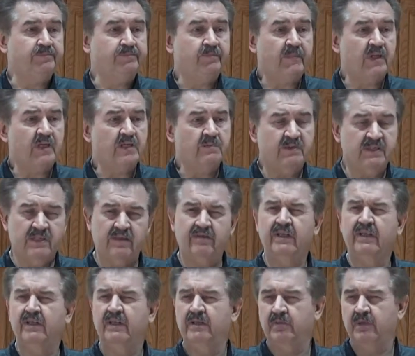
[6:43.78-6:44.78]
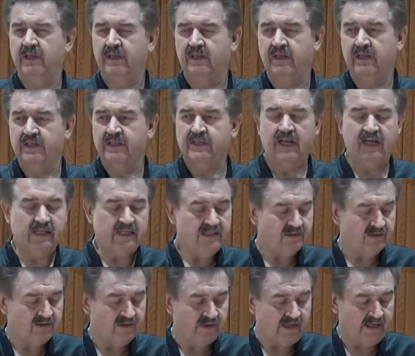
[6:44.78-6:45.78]
specifically with Chinese
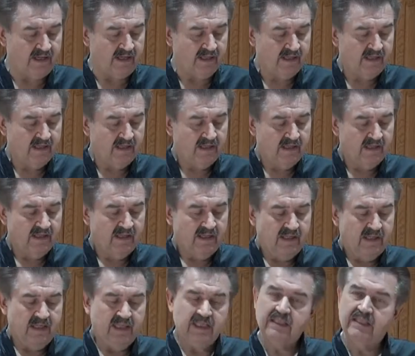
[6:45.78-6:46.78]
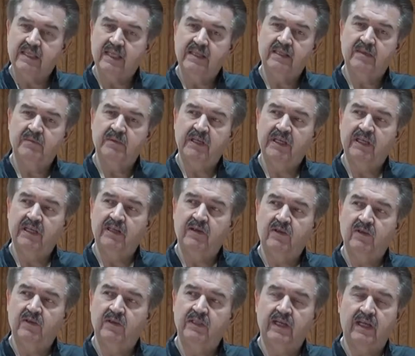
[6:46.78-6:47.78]
cooking, he said to me, you
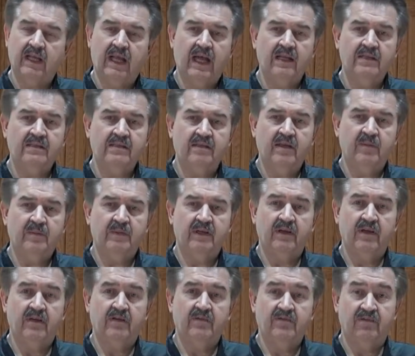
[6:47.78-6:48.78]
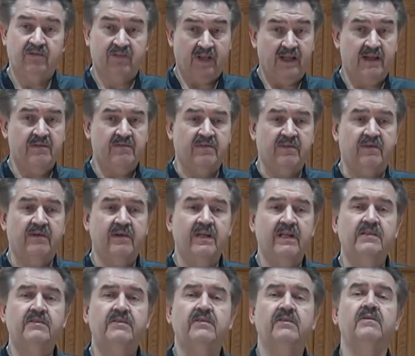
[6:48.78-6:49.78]
know, the concept of flavor
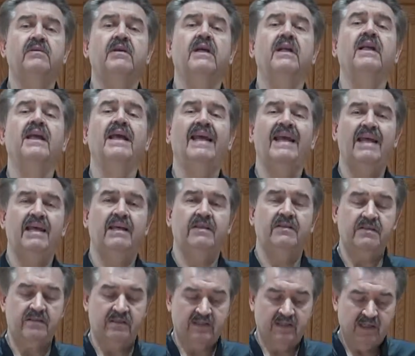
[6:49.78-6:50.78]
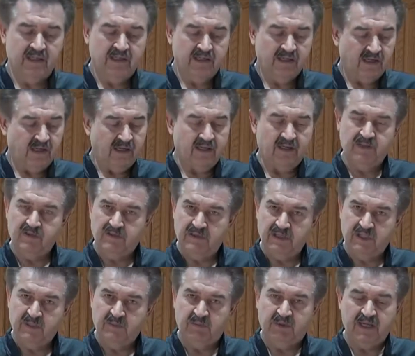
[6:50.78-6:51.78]
is to enhance, using
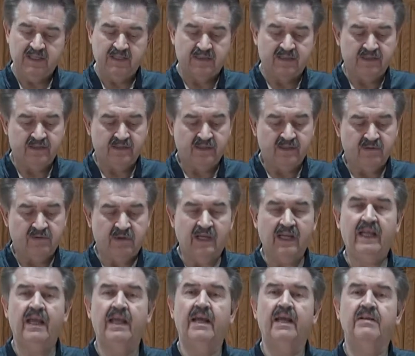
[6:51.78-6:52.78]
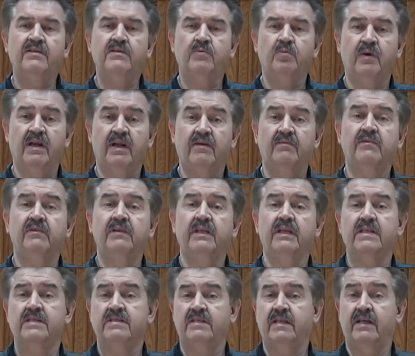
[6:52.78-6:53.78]
spices to enhance whatever it
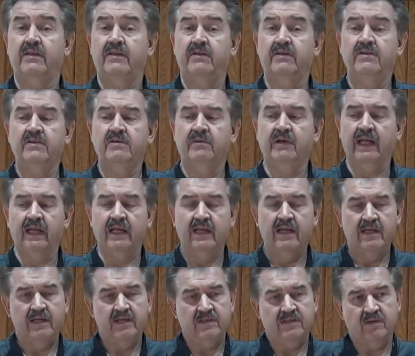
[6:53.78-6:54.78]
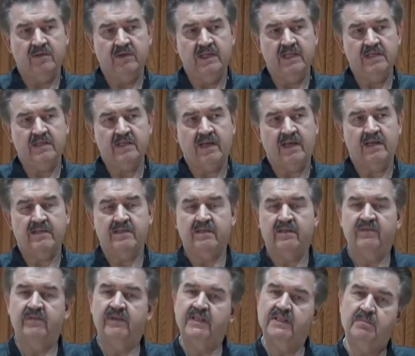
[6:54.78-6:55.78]
is that you're doing. So in this case,
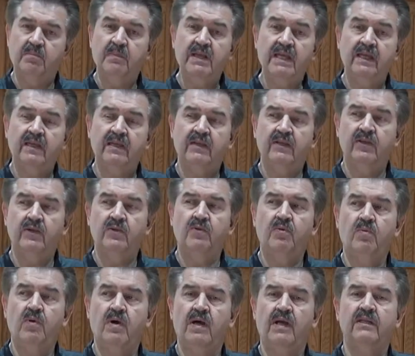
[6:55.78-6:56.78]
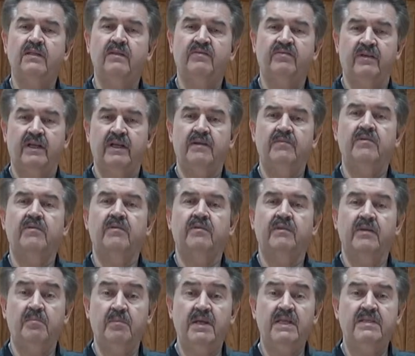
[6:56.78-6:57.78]
if it's meat, you want the flavor of
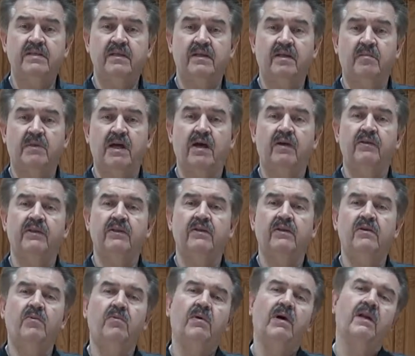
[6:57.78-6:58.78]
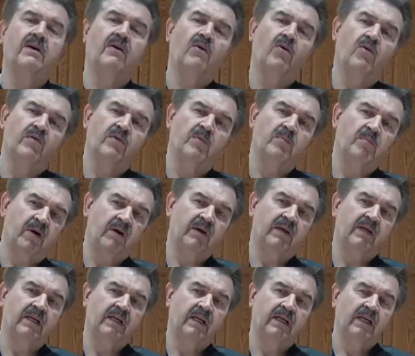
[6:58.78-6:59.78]
the meat to come out. You don't want to
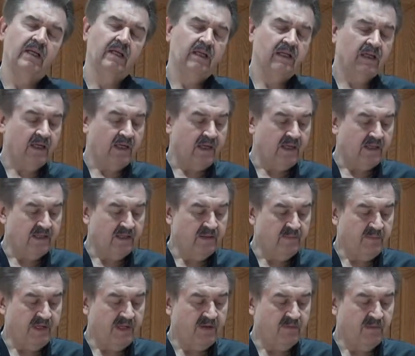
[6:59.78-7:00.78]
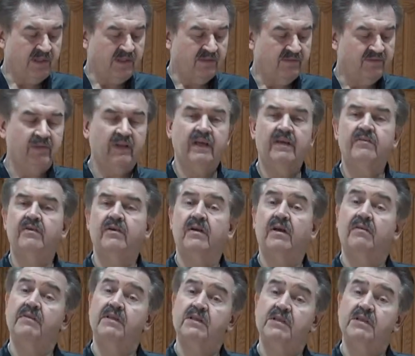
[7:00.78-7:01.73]
overburden the meat with the flavor of the